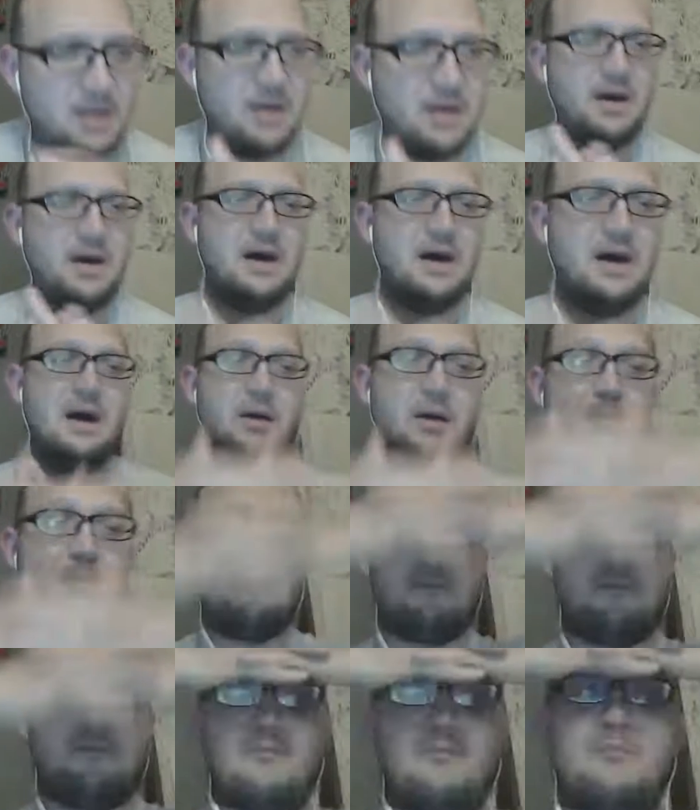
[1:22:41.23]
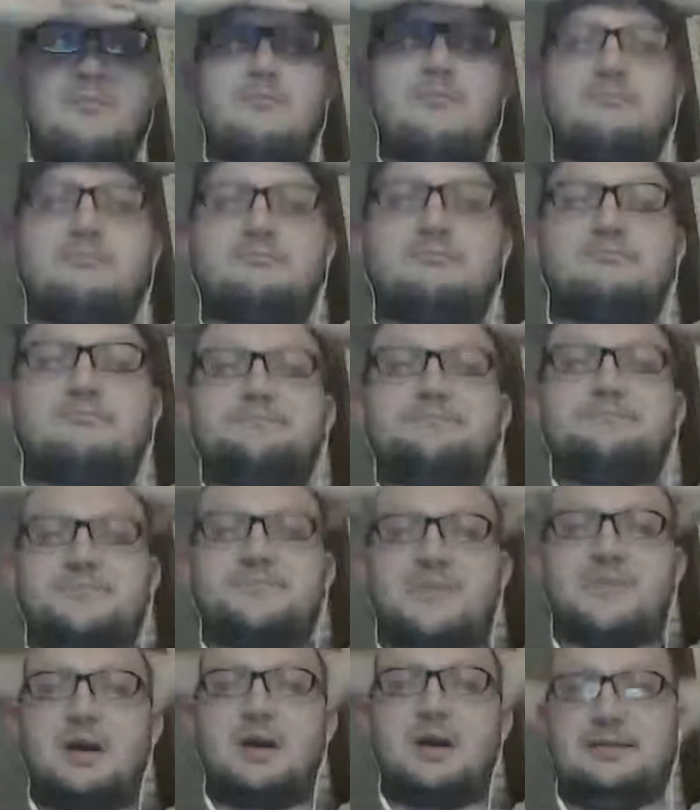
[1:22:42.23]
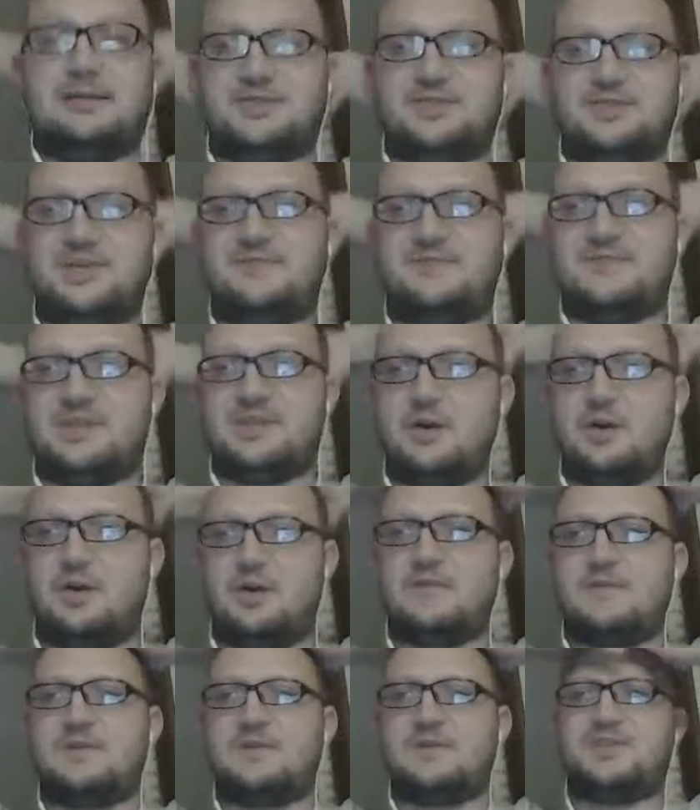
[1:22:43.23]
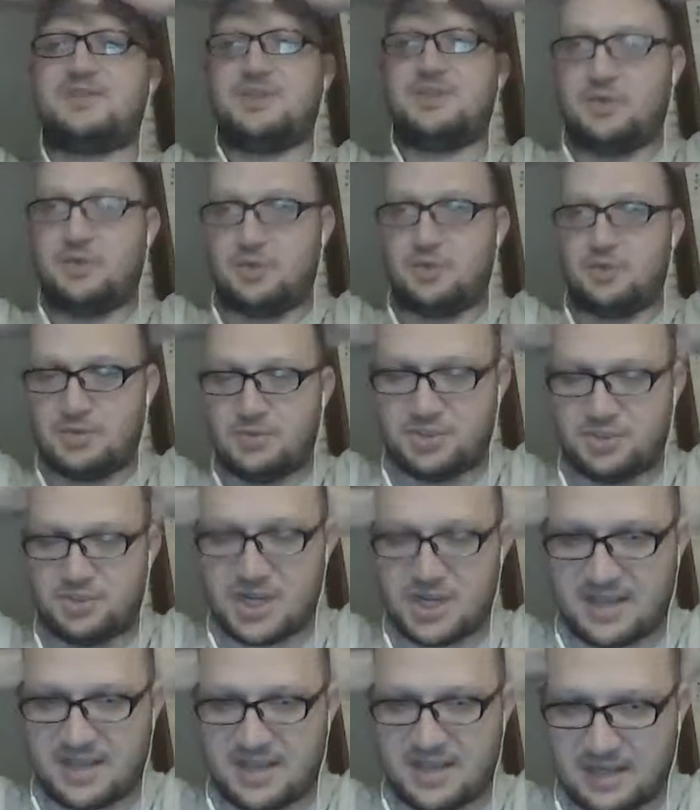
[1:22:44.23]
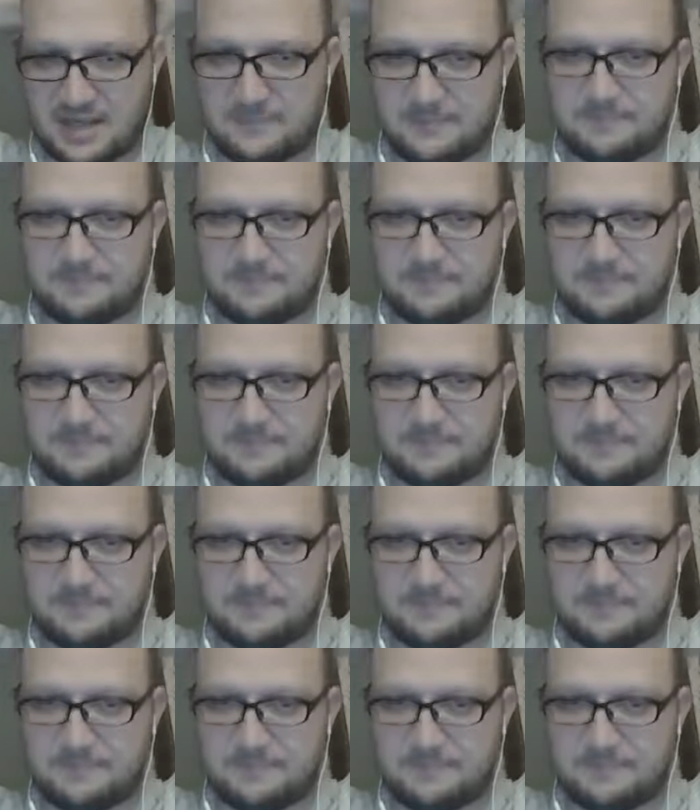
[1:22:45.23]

All right, shifting over to Jenka.